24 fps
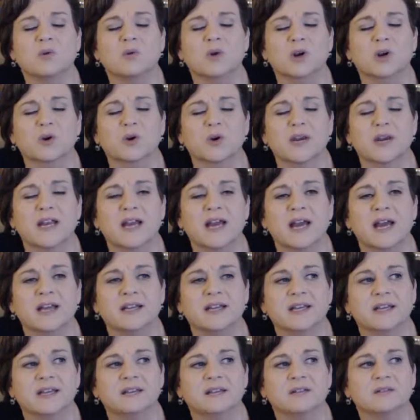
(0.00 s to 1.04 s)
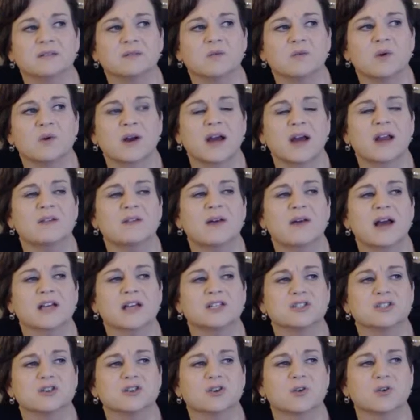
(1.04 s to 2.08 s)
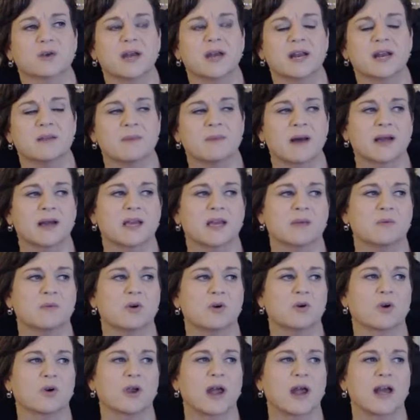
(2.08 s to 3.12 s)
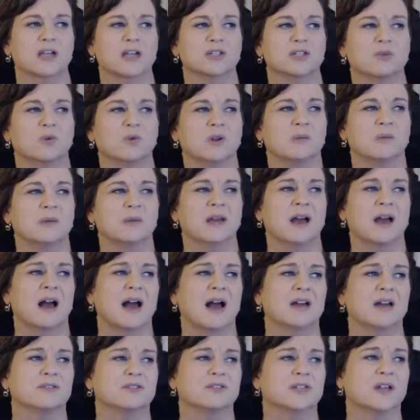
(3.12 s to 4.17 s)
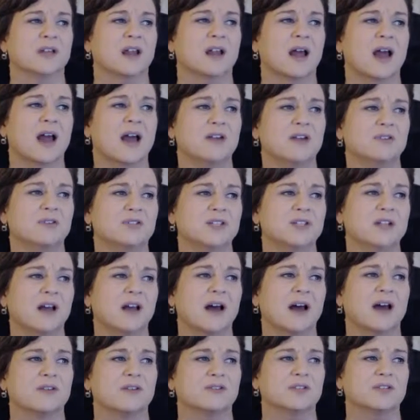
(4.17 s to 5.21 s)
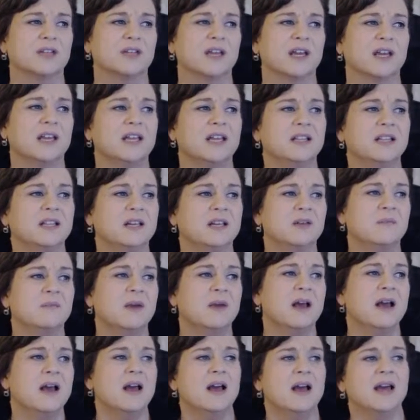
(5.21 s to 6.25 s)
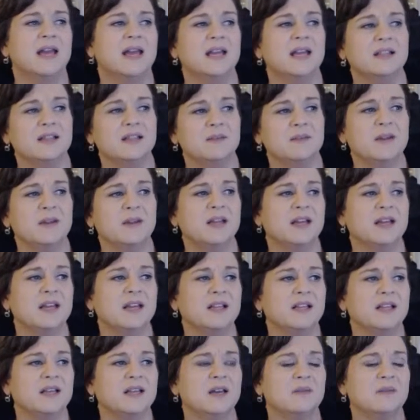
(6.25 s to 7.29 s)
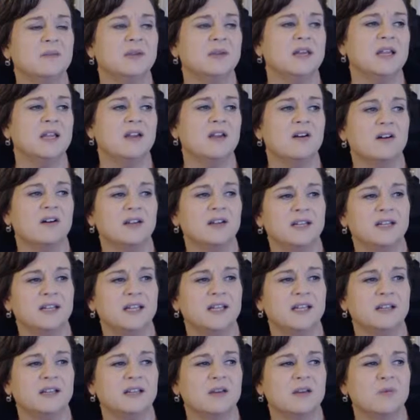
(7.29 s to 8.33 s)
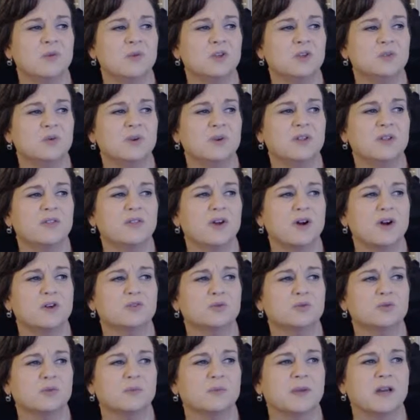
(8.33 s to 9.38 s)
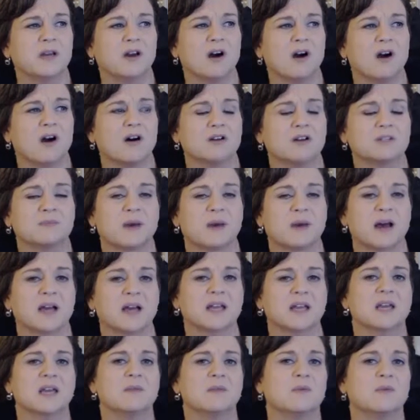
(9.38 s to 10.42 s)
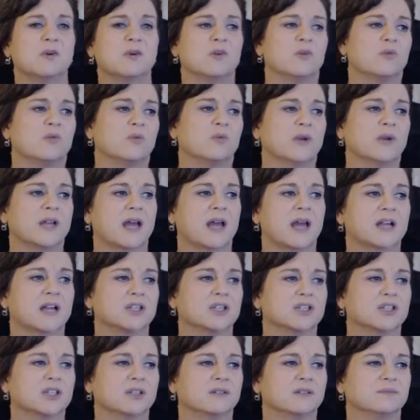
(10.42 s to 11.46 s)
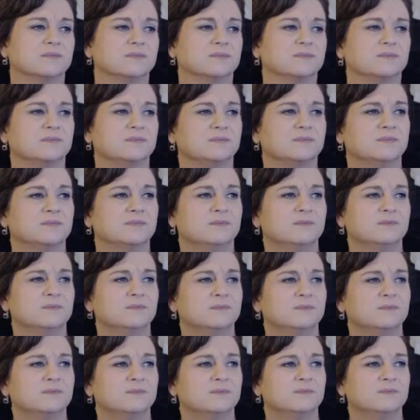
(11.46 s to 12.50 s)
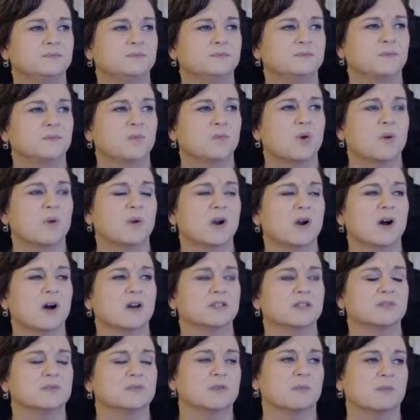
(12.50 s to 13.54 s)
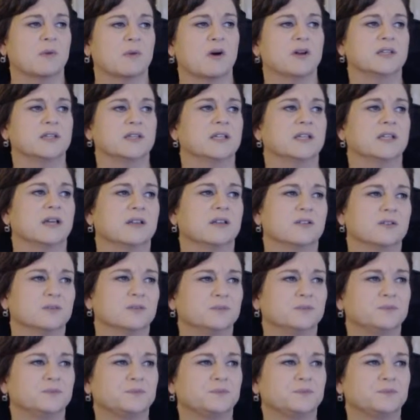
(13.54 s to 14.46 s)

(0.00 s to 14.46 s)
created, what kind of actions are created by a chemical reaction. Would it be a hydrogen and a hydrogen, a hydrogen and a helium, helium and a helium, neon and helium? Which one of those would be caused by a chemical reaction? What would cause them to bond together?